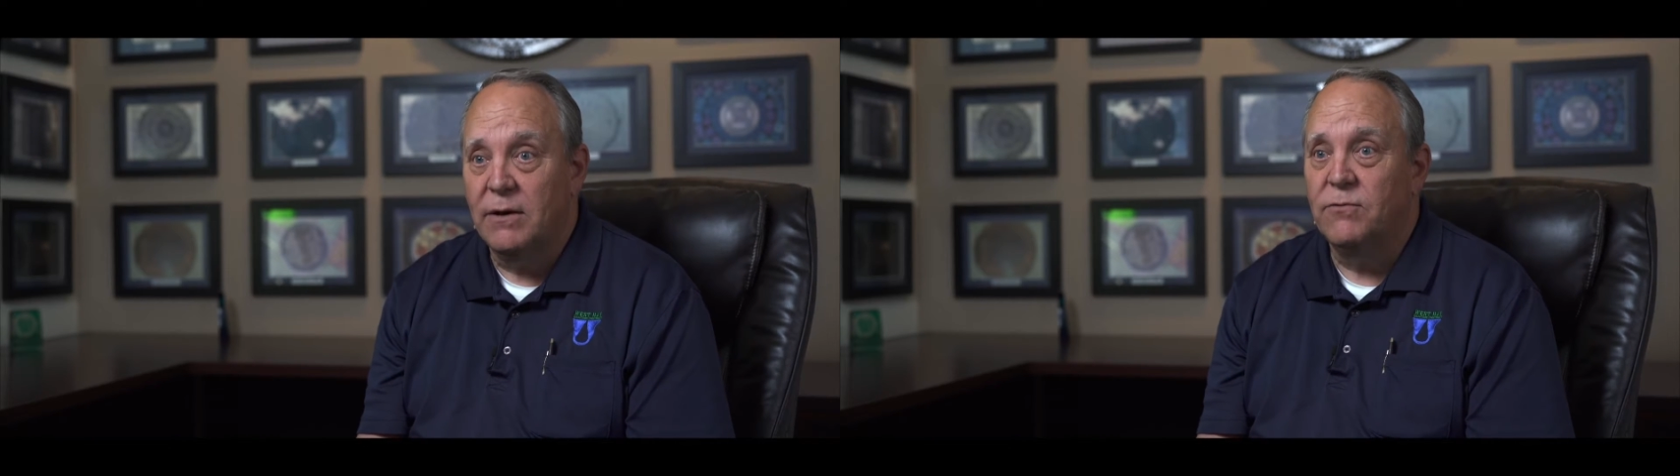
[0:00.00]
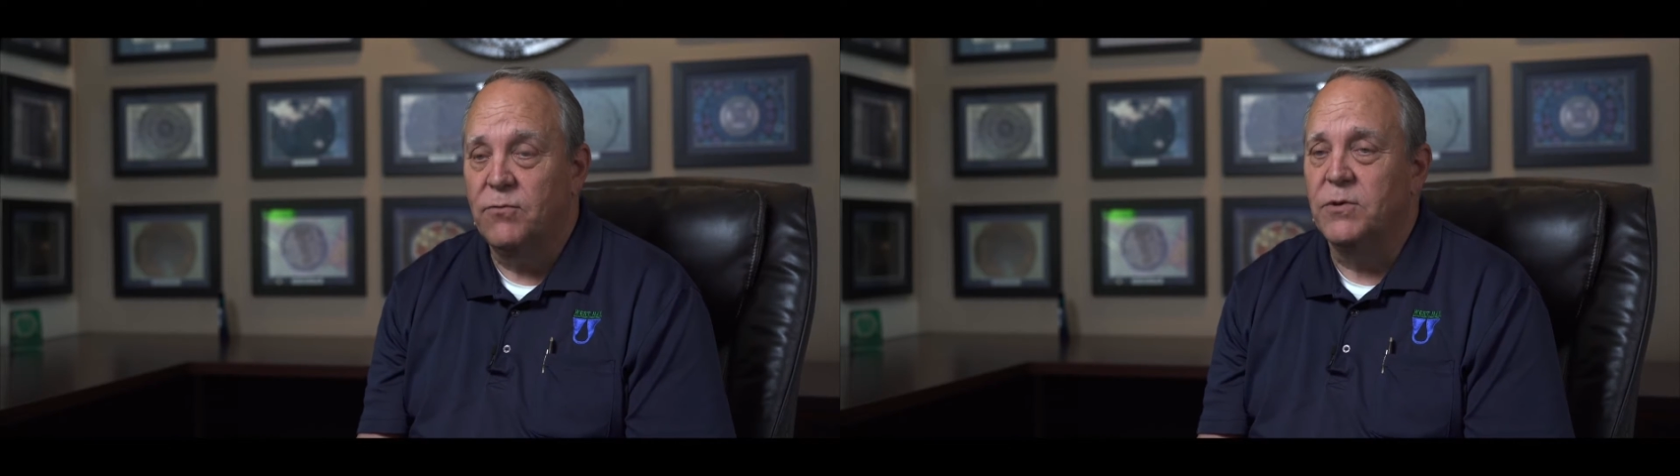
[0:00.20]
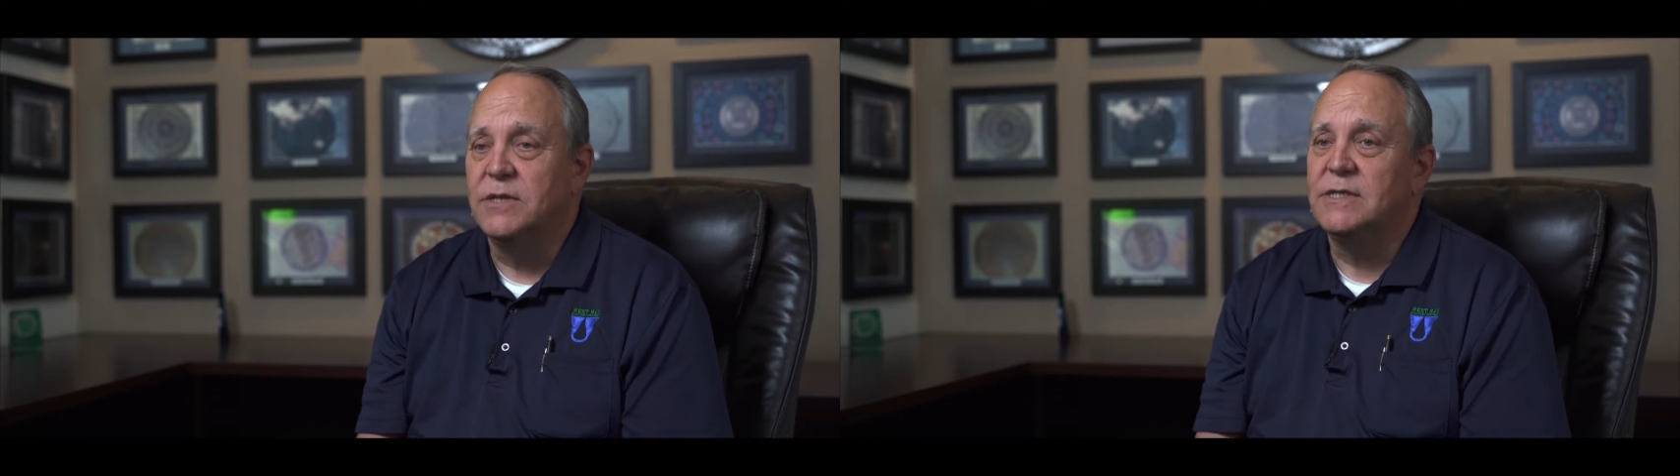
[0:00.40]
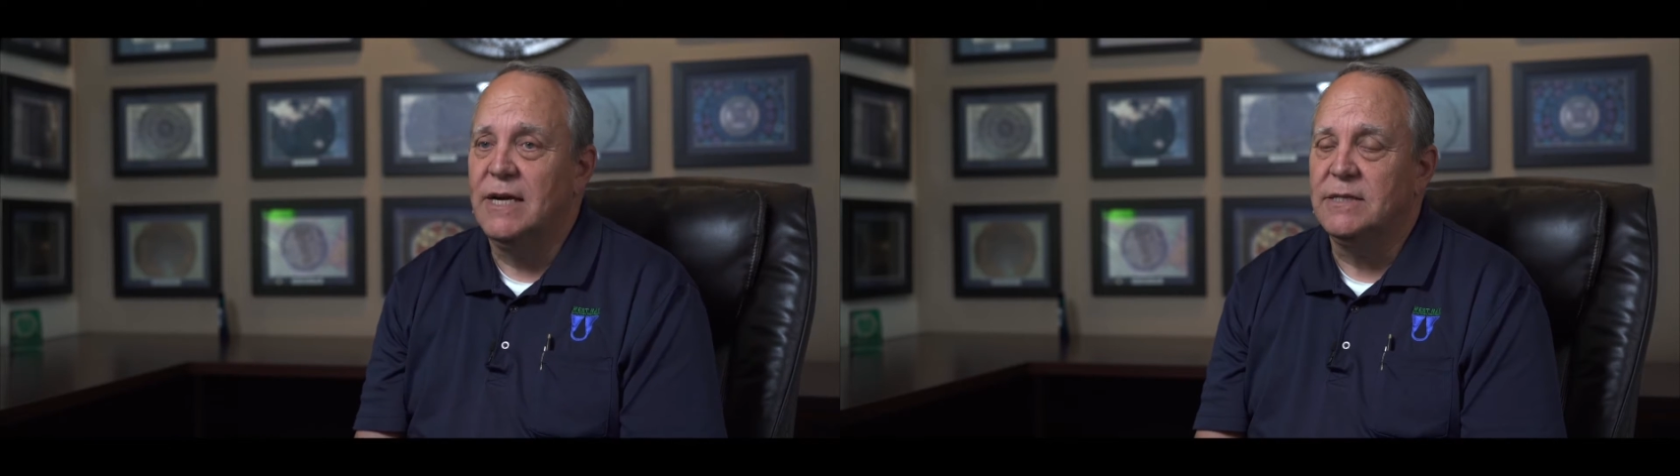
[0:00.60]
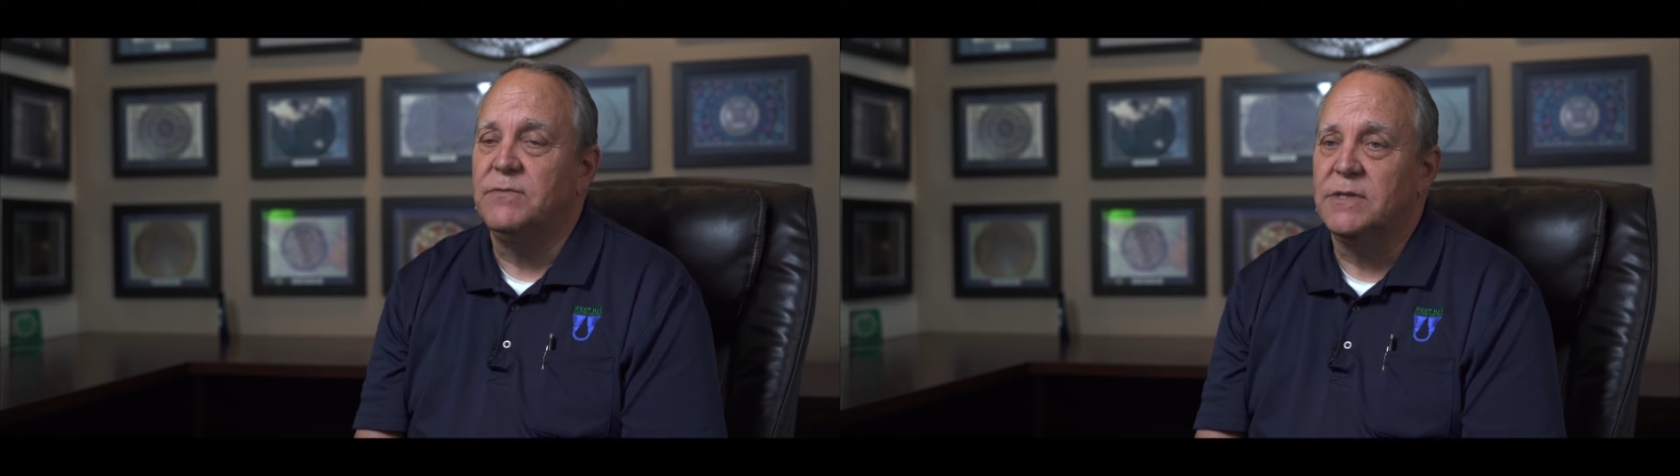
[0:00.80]
for these
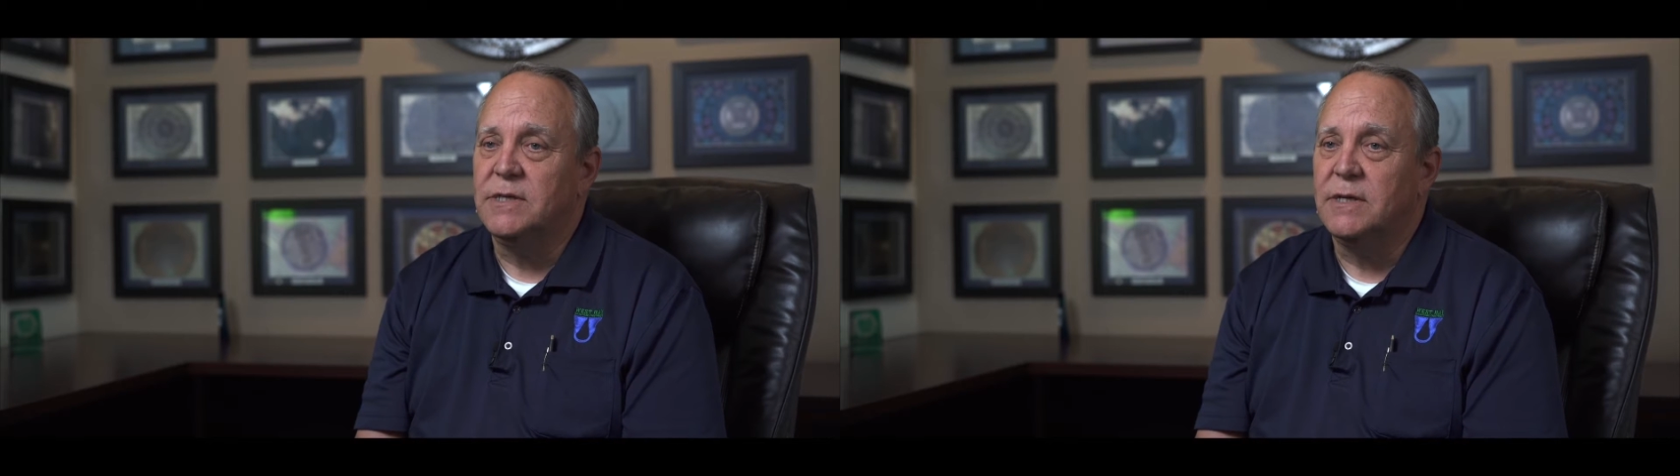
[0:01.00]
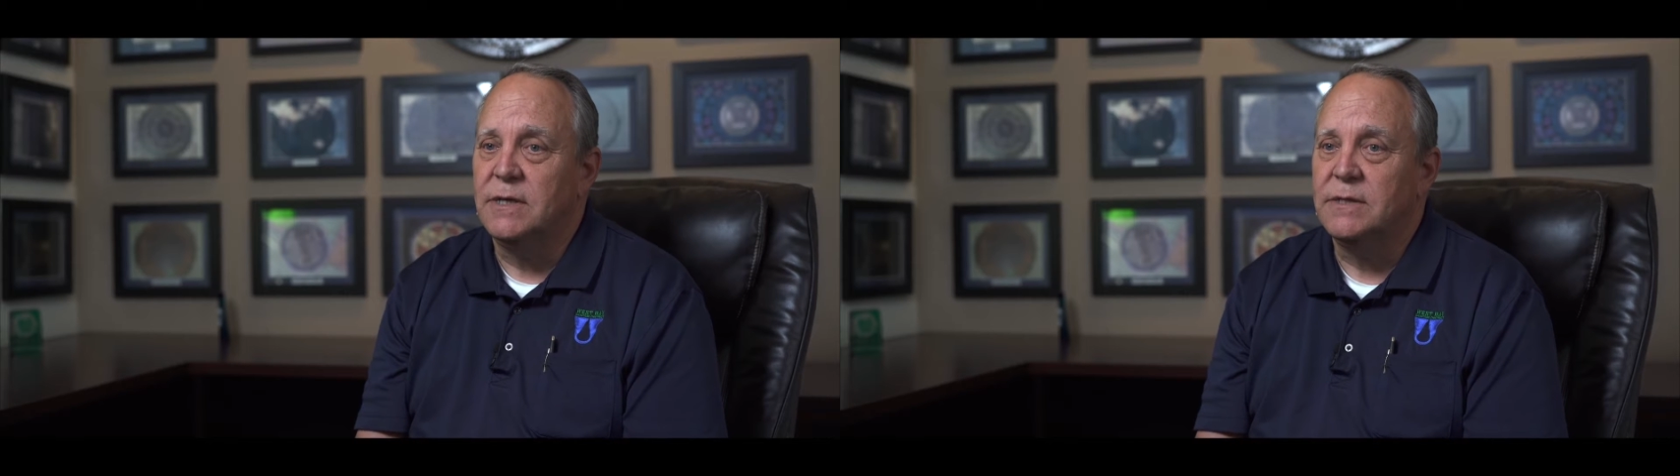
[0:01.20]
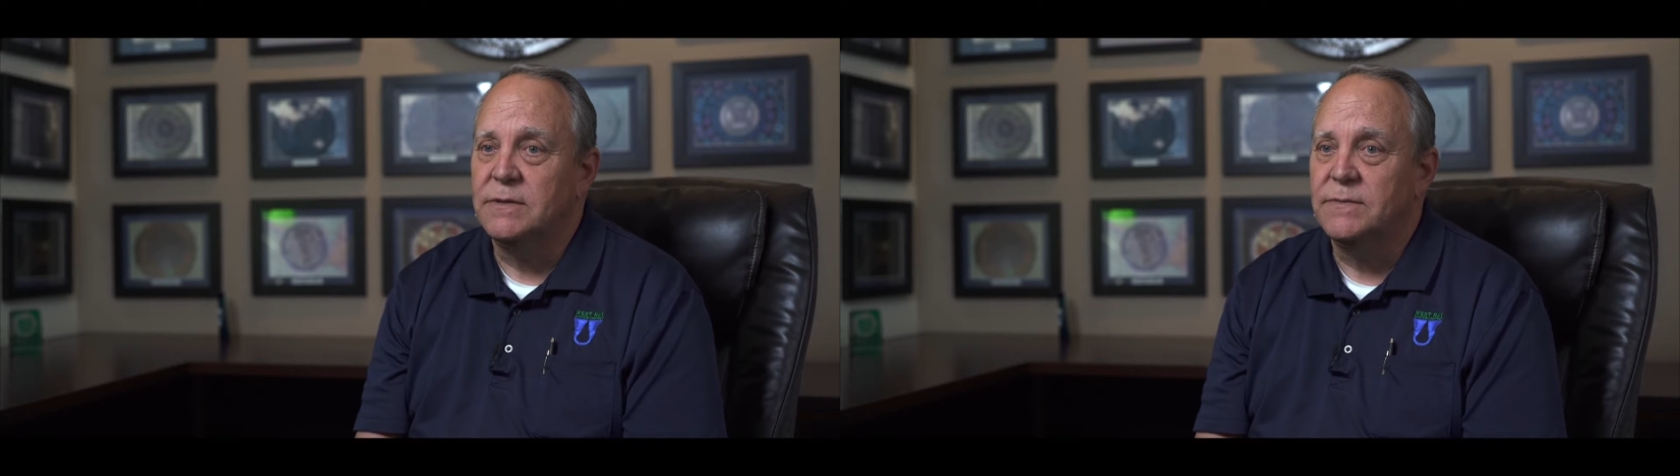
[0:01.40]
kinds of facilities.